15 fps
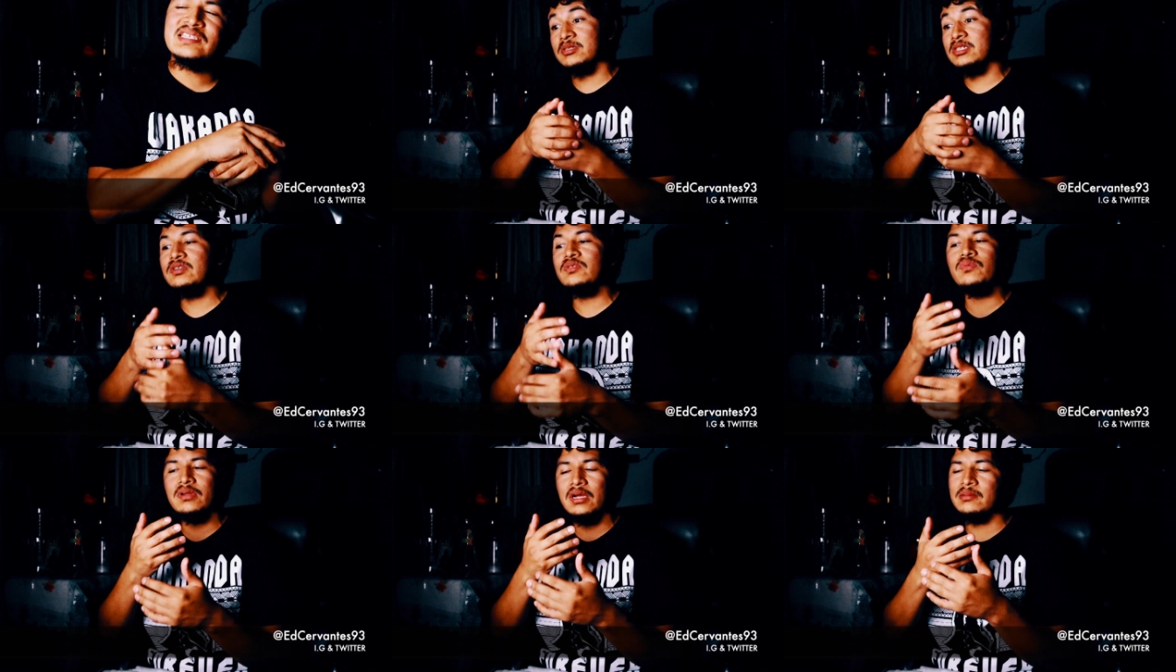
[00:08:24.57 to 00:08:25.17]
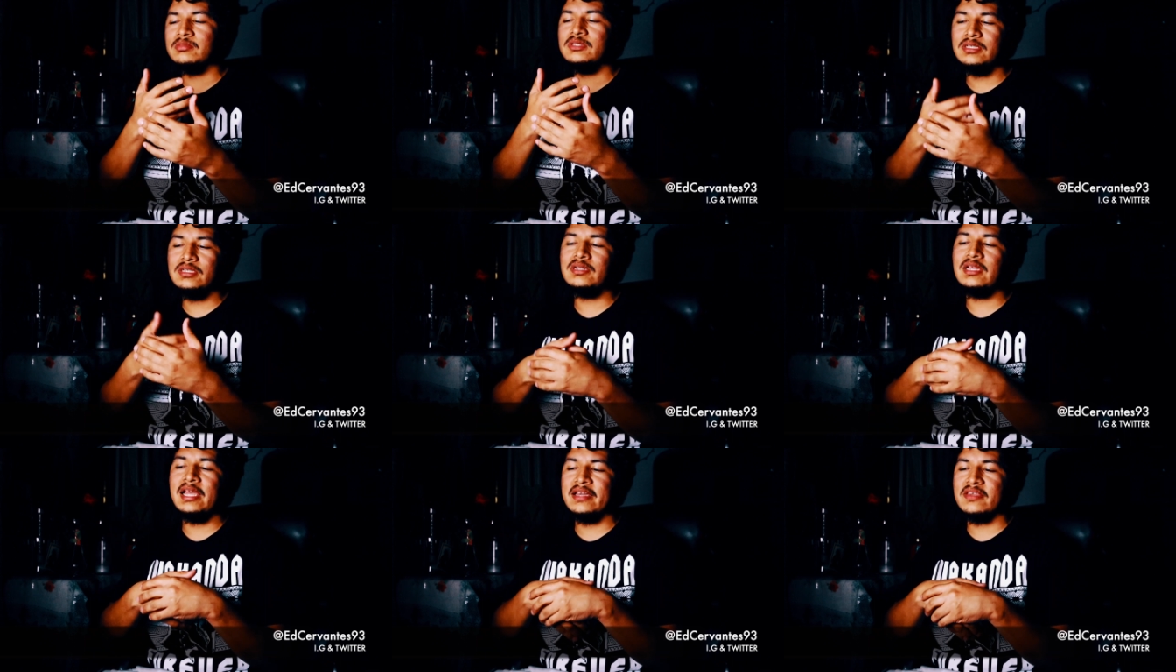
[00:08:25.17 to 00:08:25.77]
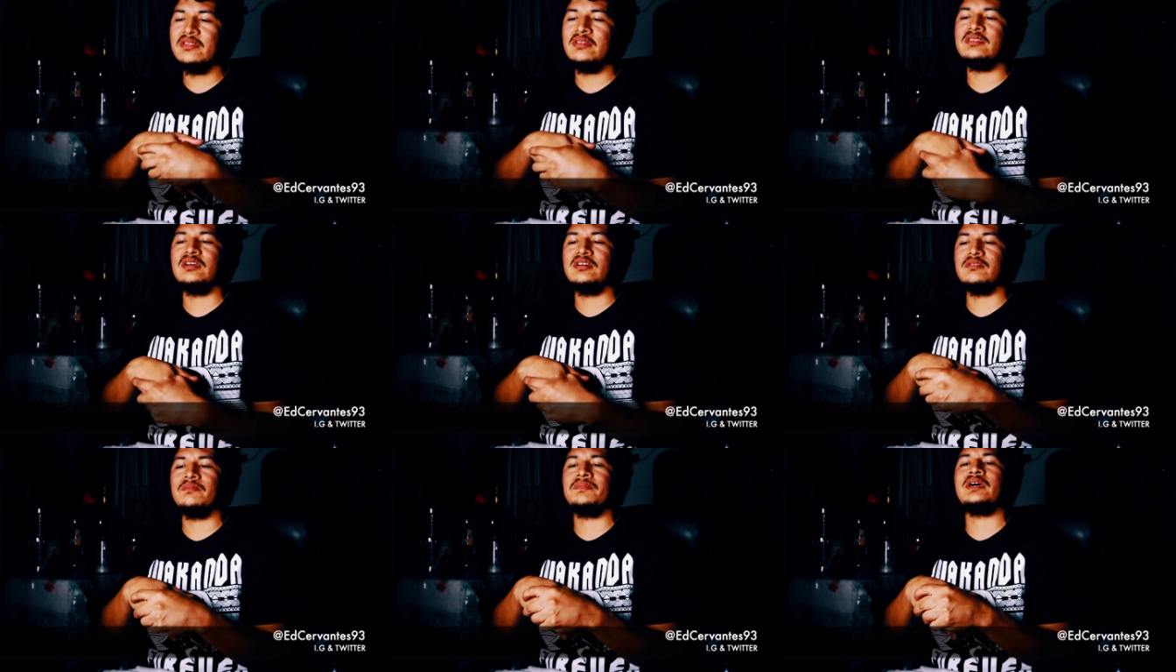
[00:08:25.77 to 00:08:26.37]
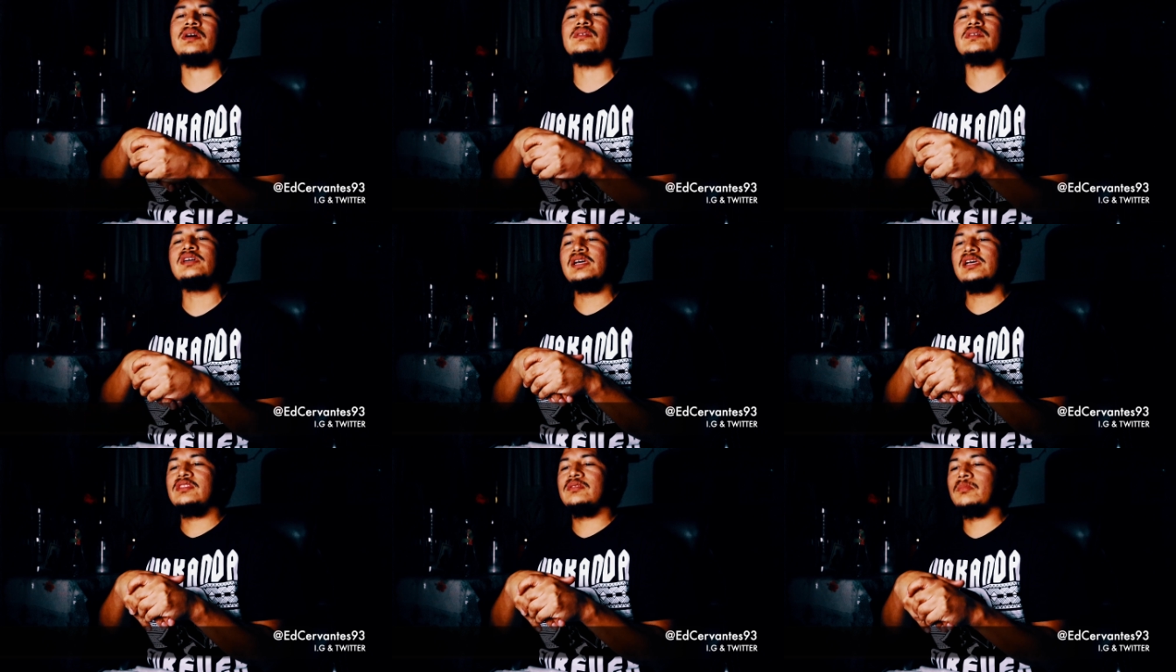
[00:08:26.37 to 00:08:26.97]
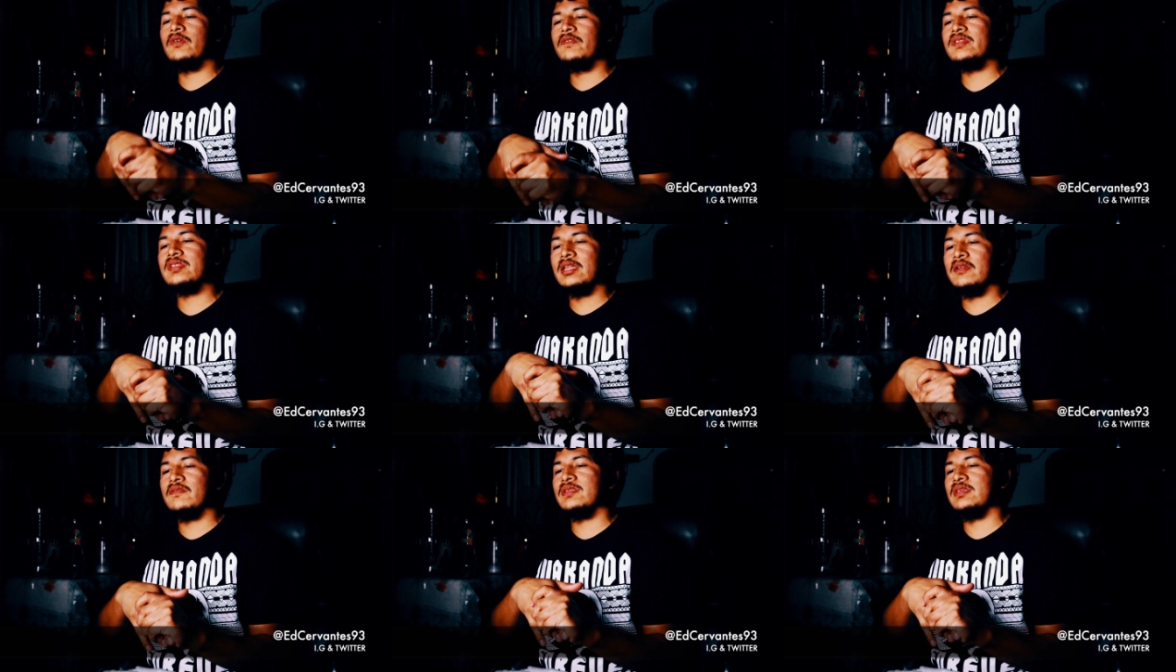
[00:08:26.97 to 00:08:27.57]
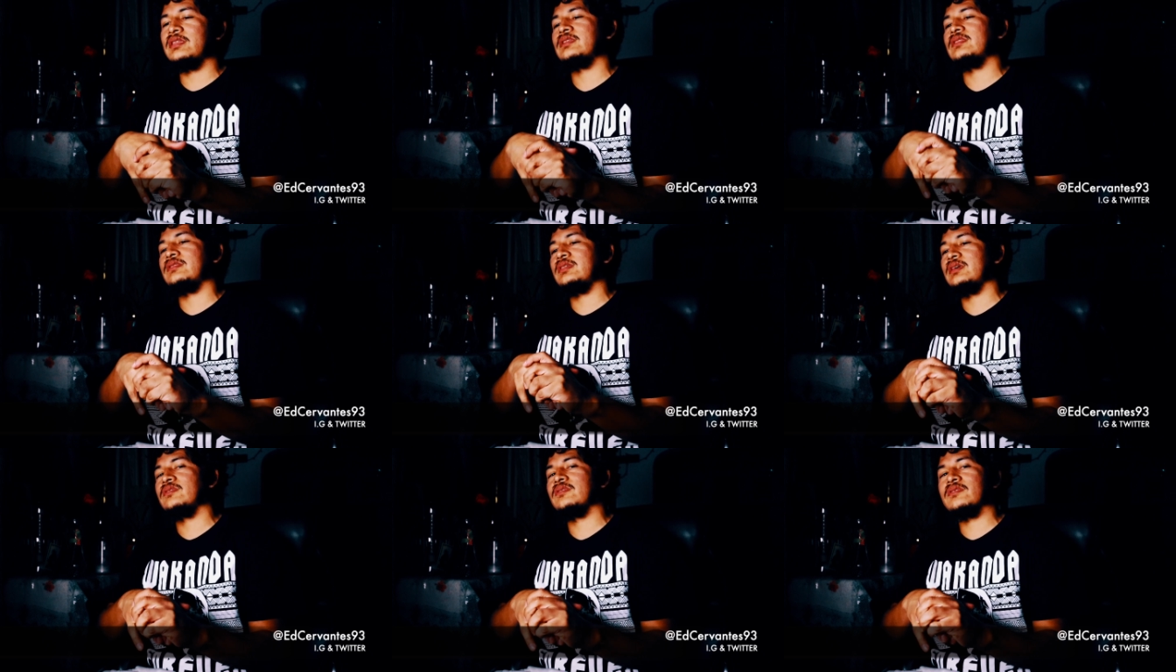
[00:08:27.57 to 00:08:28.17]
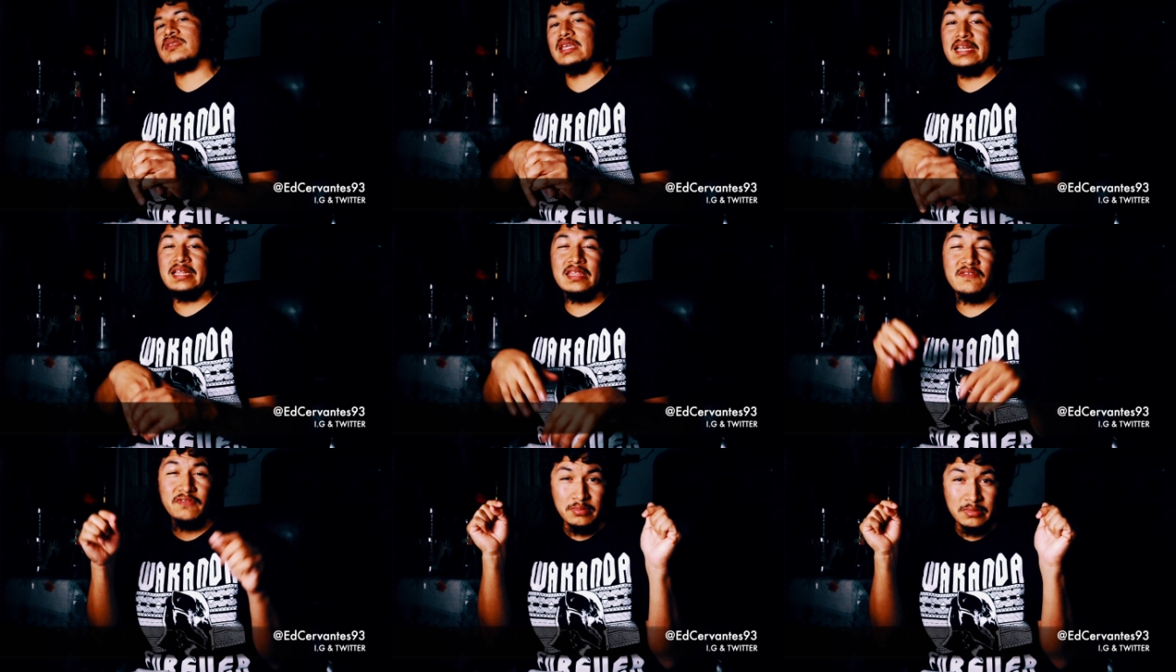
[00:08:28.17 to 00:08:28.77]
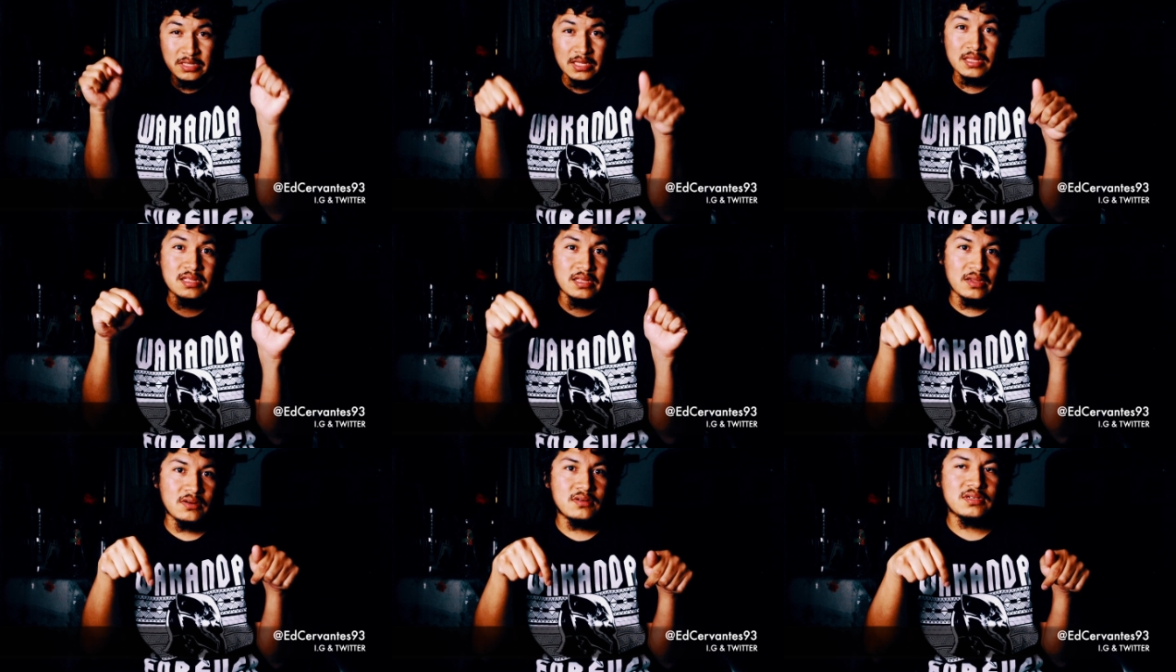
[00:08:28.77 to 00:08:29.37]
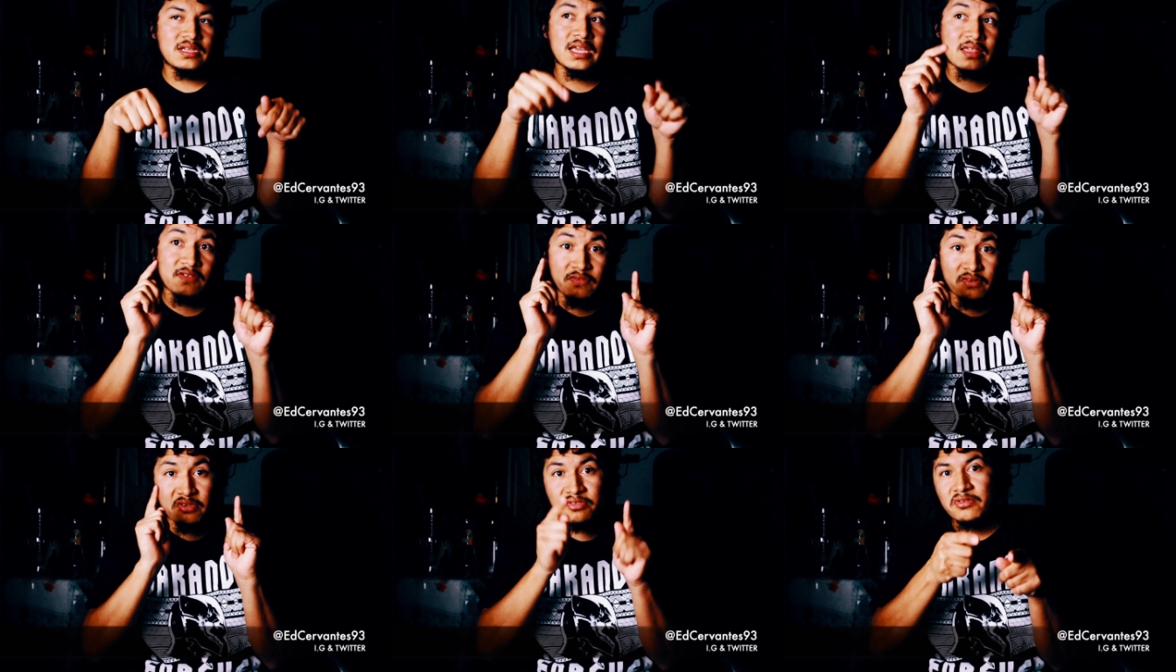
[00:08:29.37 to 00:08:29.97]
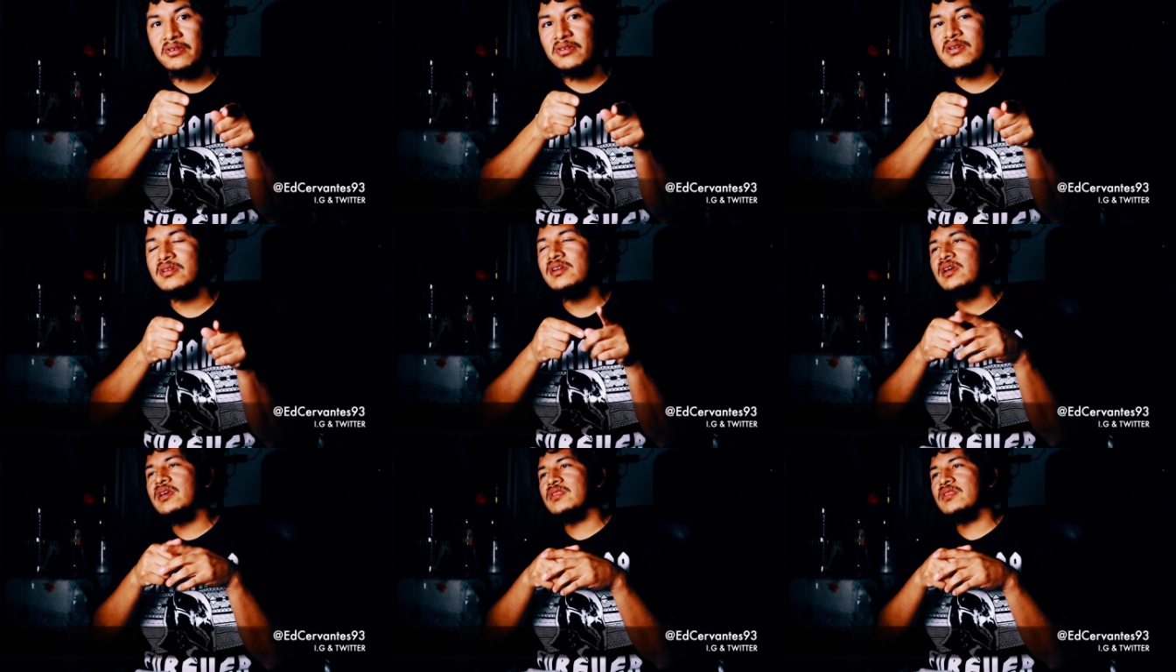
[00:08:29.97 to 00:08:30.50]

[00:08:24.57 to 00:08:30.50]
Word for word: I'm gonna actually talk about the movies that I've seen in theaters, at least from this year. That's for sure.